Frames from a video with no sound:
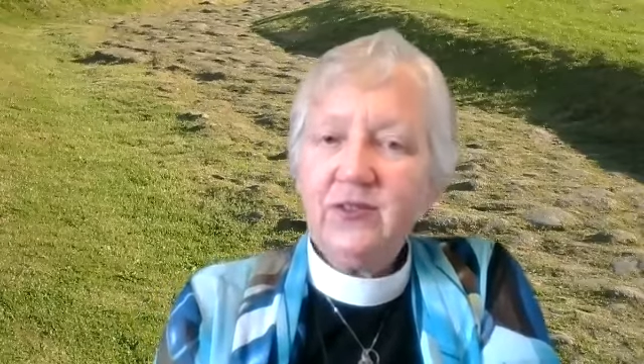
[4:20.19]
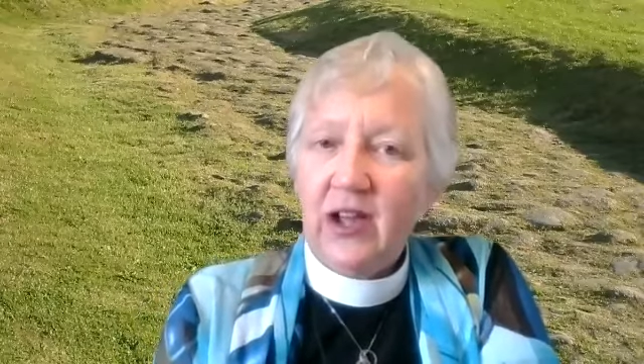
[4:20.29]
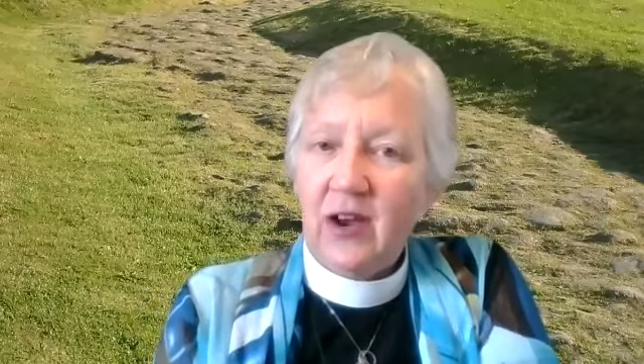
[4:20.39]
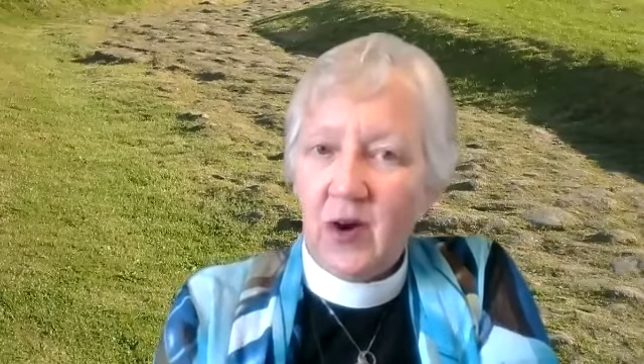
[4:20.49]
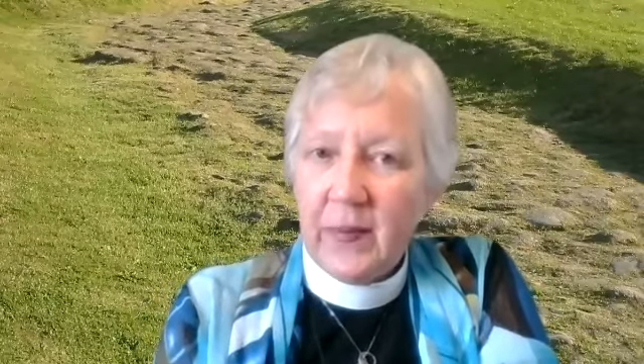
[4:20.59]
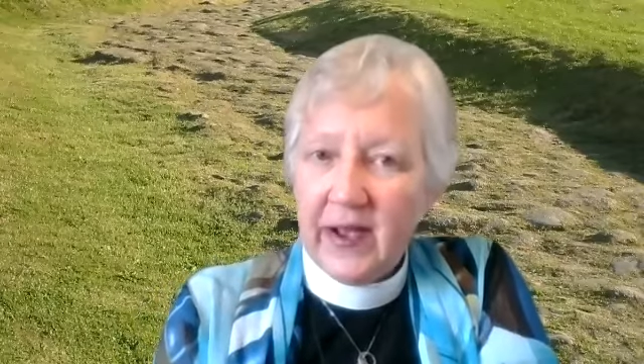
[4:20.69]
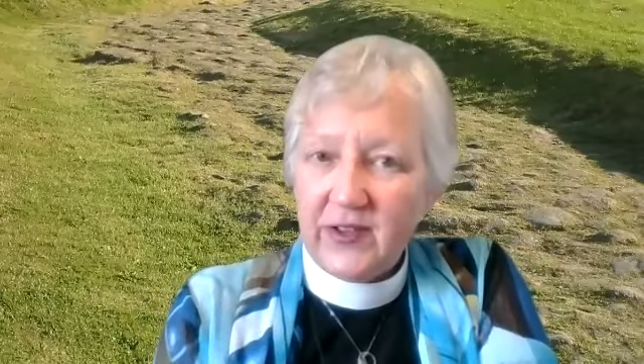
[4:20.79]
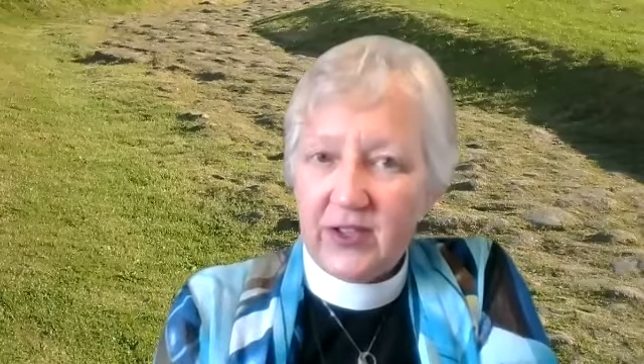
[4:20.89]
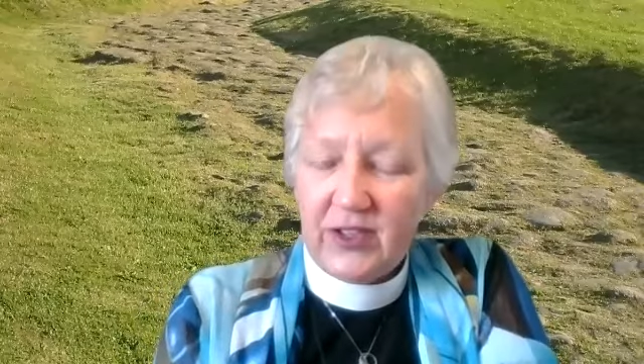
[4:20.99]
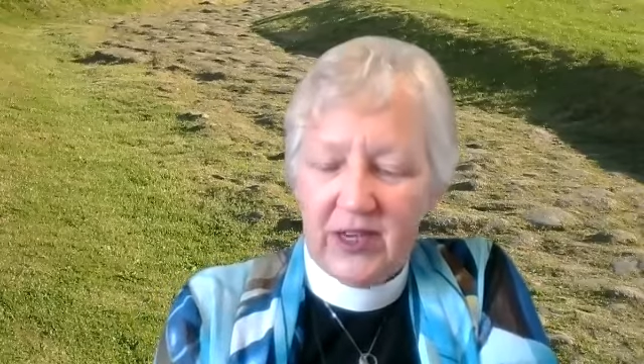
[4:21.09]
know
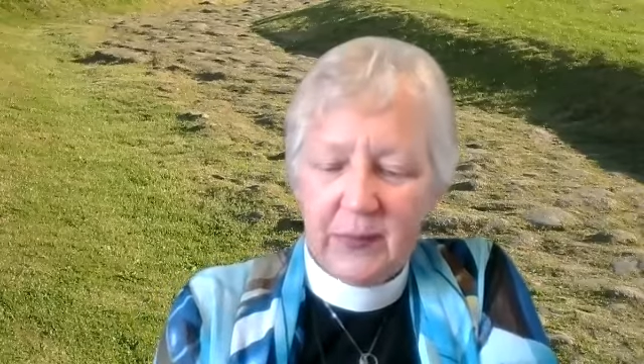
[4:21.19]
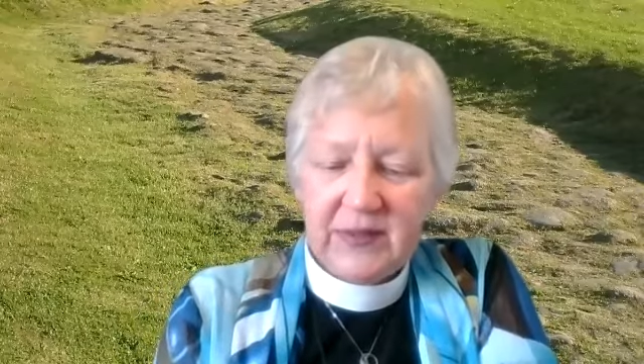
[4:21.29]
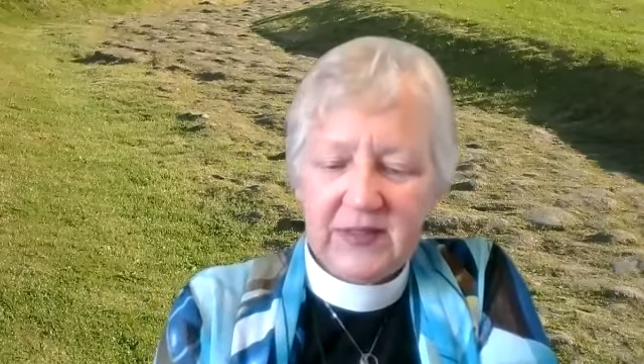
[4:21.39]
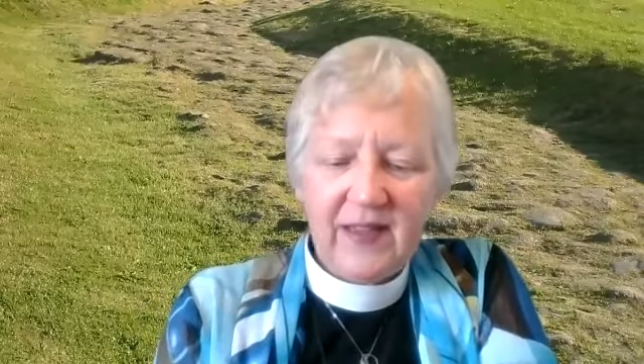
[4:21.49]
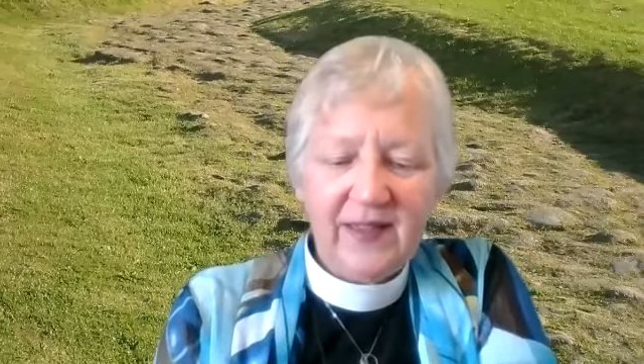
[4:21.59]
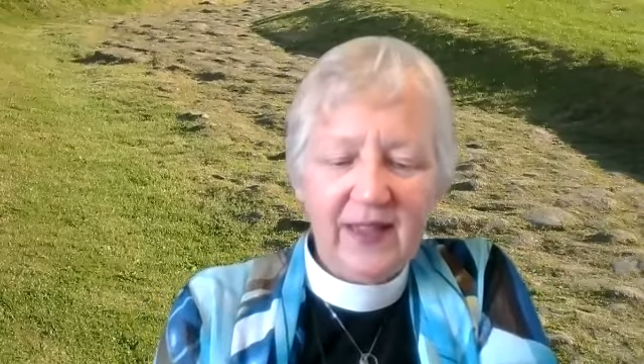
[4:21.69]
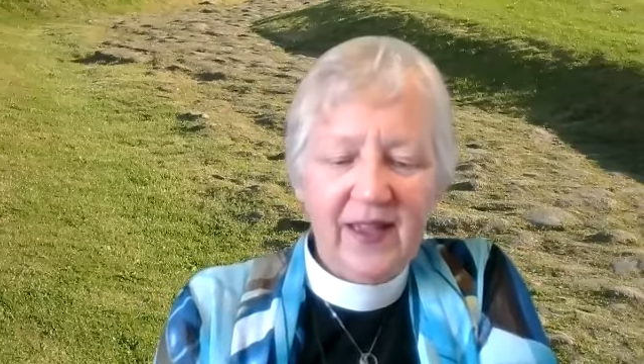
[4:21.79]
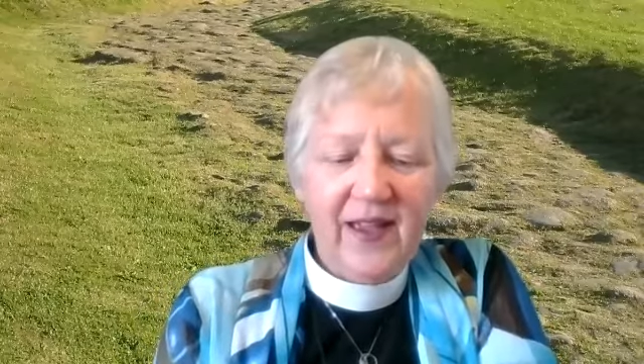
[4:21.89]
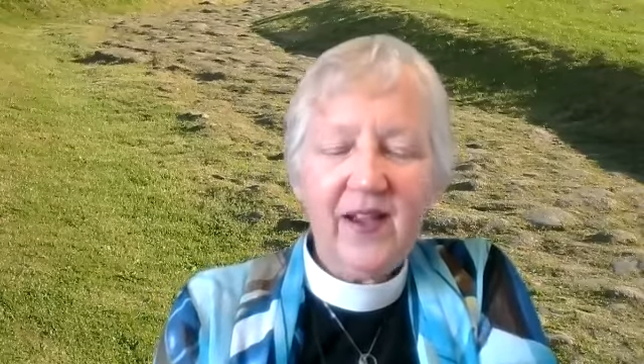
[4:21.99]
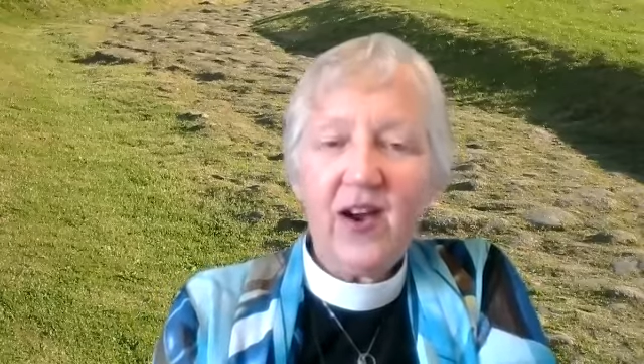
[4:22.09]
about sheep is that
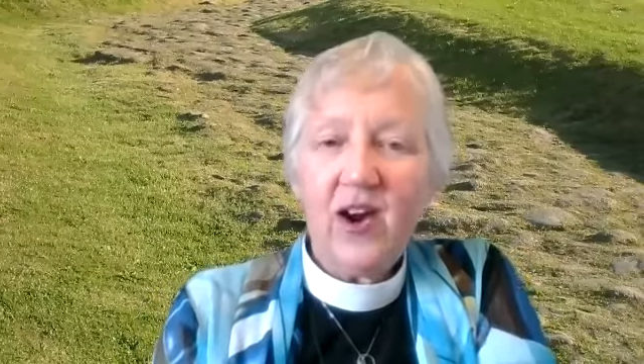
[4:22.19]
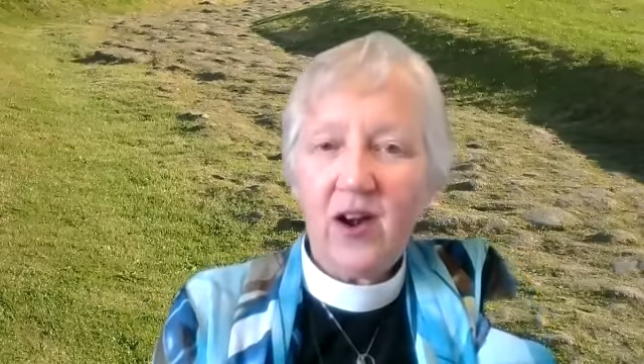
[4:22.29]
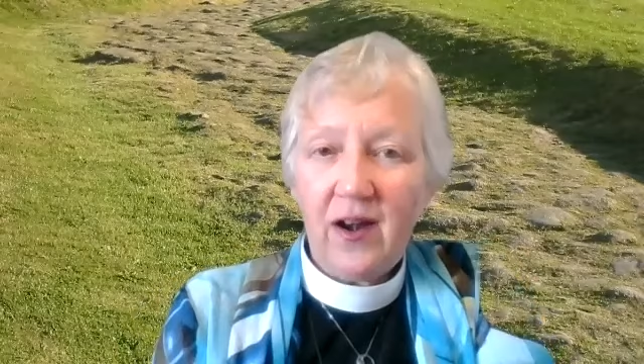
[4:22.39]
they are